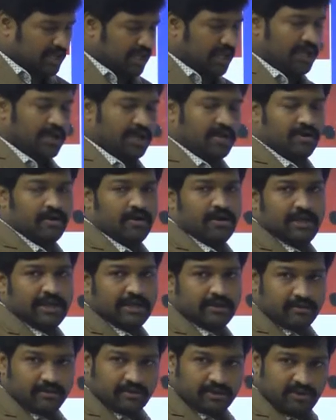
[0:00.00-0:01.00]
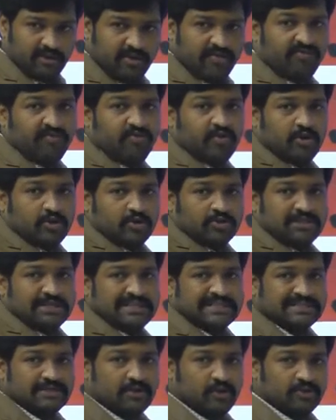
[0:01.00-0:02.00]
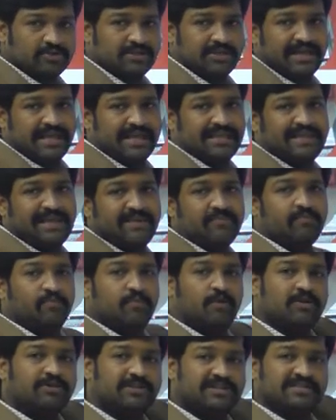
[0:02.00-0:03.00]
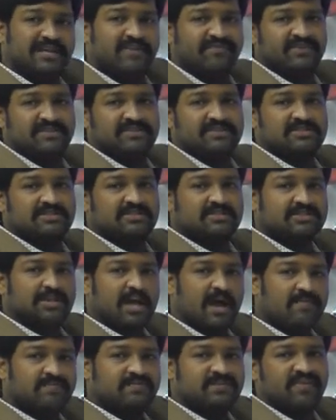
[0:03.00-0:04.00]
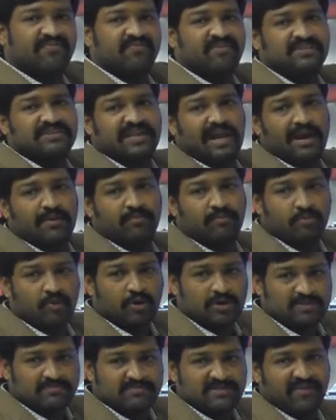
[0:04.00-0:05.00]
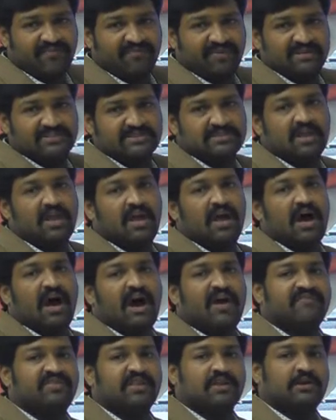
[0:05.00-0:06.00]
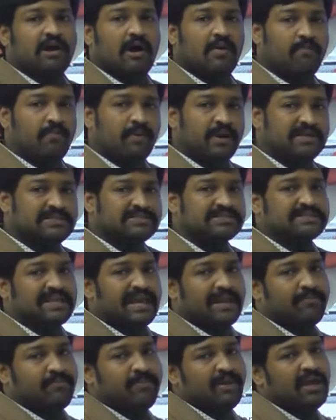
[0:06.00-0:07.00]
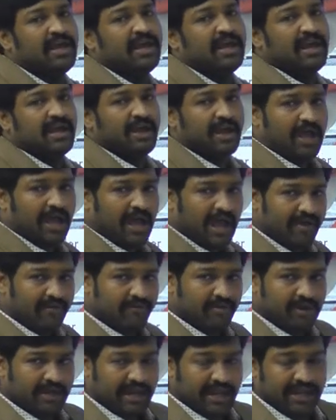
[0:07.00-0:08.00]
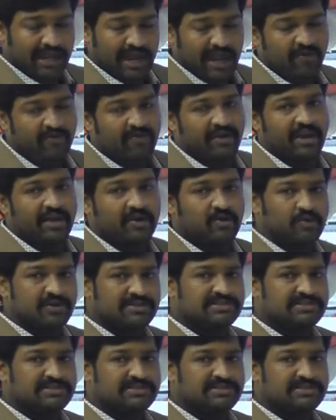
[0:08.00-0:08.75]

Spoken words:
are if we use this closed die, then both the surfaces, top surface and bottom surface of the components can be can have a good